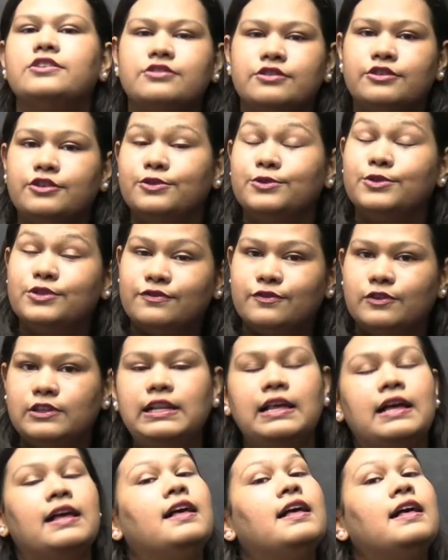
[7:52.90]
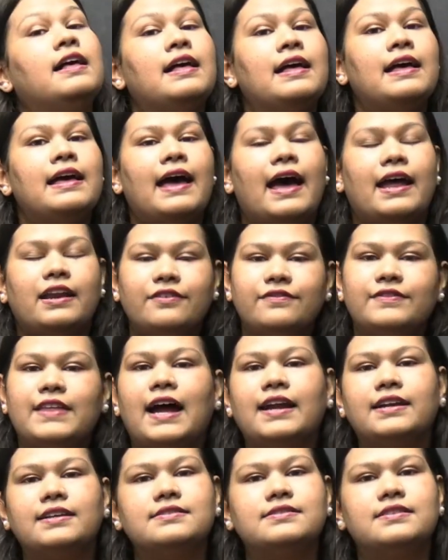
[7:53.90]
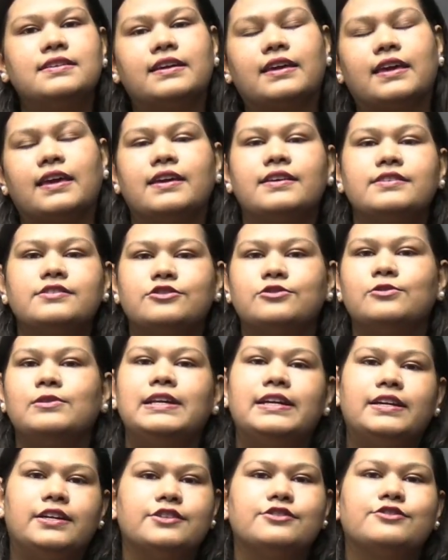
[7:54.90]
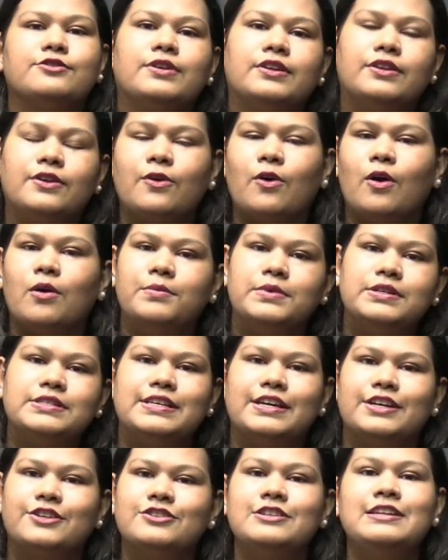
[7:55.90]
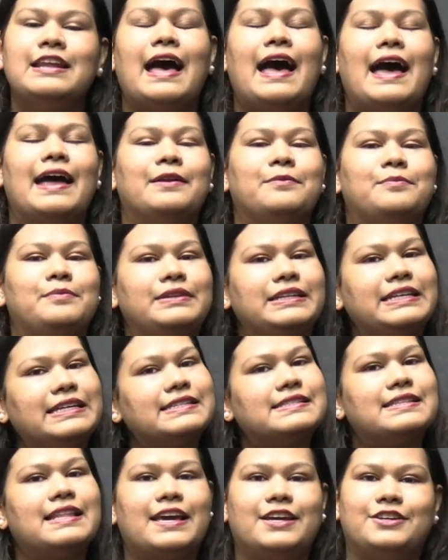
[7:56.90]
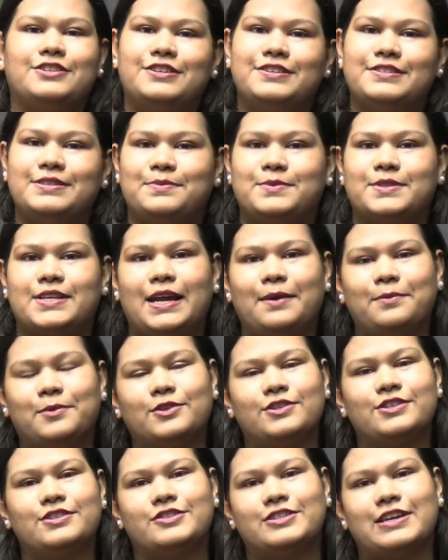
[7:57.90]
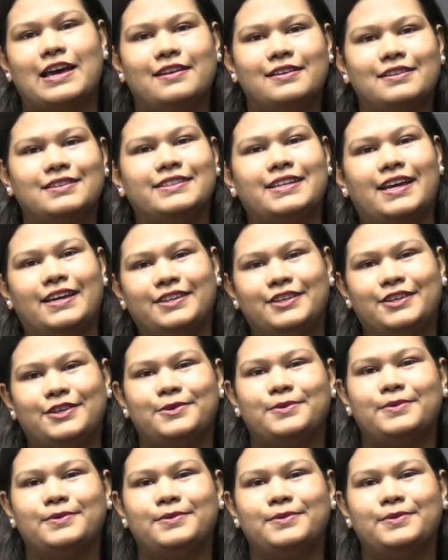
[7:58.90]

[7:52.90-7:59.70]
useful. And if that is the case, do let us know in the comment section, and please like, share, subscribe to this. Thank you.